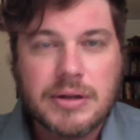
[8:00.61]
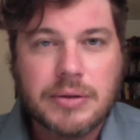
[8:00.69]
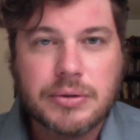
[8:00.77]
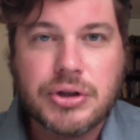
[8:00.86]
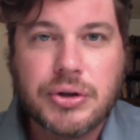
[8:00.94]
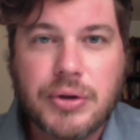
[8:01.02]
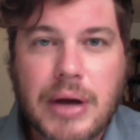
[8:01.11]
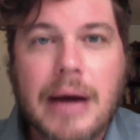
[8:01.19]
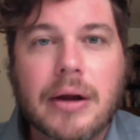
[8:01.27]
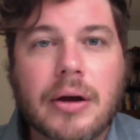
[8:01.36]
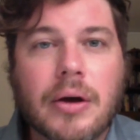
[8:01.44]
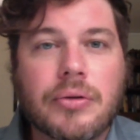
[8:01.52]
that will show you
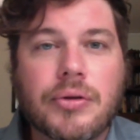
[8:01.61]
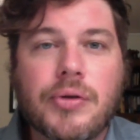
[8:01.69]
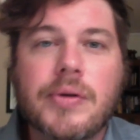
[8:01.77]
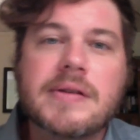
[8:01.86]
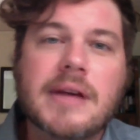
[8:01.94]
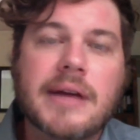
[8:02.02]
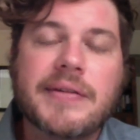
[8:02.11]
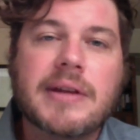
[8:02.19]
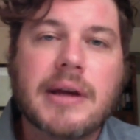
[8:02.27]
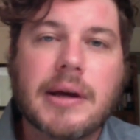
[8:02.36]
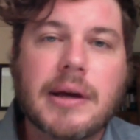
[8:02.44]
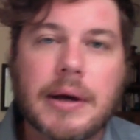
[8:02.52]
how to go through and set
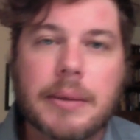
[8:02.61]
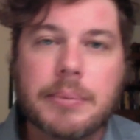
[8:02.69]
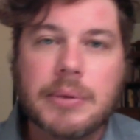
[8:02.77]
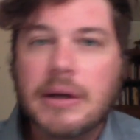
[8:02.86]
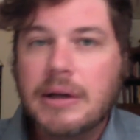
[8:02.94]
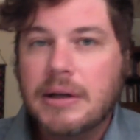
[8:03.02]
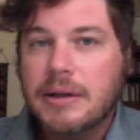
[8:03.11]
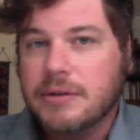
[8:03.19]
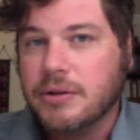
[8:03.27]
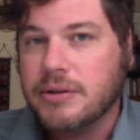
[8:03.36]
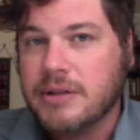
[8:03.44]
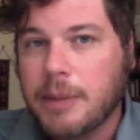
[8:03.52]
everything up. So
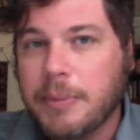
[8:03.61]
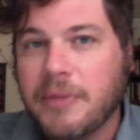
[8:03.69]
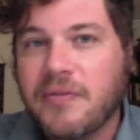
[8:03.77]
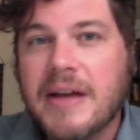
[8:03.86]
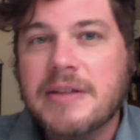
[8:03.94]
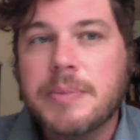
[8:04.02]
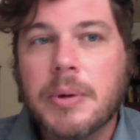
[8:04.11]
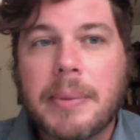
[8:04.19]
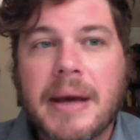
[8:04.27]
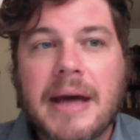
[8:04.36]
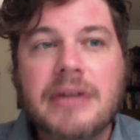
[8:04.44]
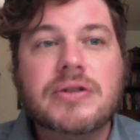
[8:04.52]
you set up your Facebook
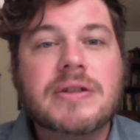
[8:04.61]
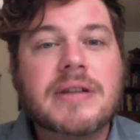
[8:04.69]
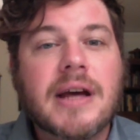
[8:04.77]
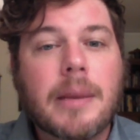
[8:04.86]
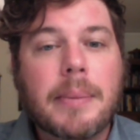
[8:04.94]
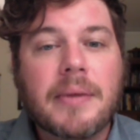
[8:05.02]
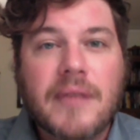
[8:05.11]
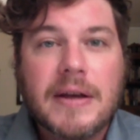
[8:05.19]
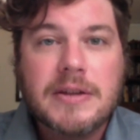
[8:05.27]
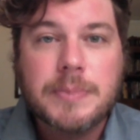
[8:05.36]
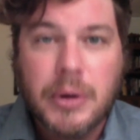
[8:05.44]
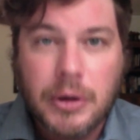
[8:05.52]
page, you set up a
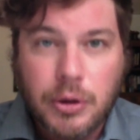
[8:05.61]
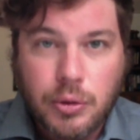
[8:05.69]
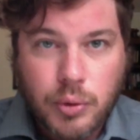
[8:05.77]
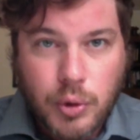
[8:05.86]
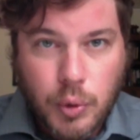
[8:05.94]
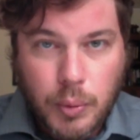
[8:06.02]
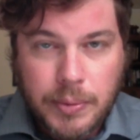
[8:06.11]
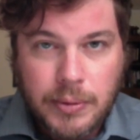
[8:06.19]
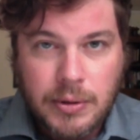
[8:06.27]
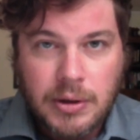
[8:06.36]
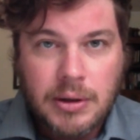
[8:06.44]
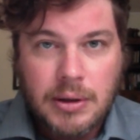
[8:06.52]
Facebook group,
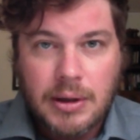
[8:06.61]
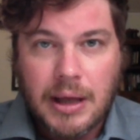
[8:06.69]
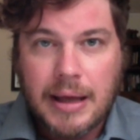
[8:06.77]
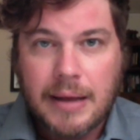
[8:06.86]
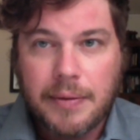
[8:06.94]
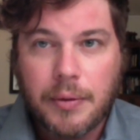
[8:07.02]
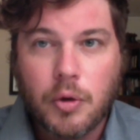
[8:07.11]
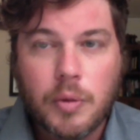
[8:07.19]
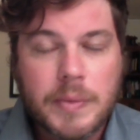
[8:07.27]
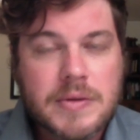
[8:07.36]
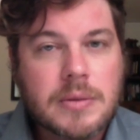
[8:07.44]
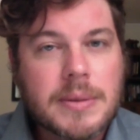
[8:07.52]
and the group
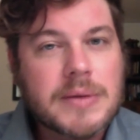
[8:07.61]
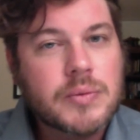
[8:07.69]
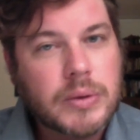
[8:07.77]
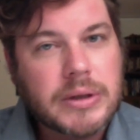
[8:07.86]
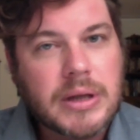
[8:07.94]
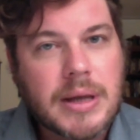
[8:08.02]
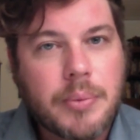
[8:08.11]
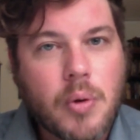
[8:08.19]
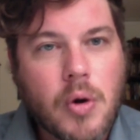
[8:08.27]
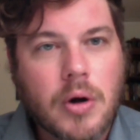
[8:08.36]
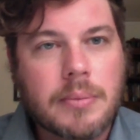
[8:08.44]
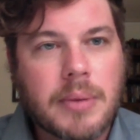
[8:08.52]
is going to be really
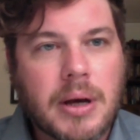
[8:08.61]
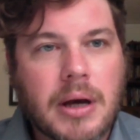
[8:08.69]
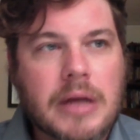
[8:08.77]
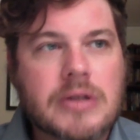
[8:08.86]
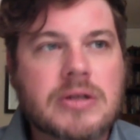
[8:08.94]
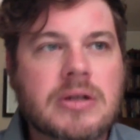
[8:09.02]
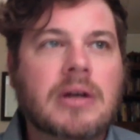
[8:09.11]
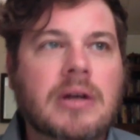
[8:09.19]
important because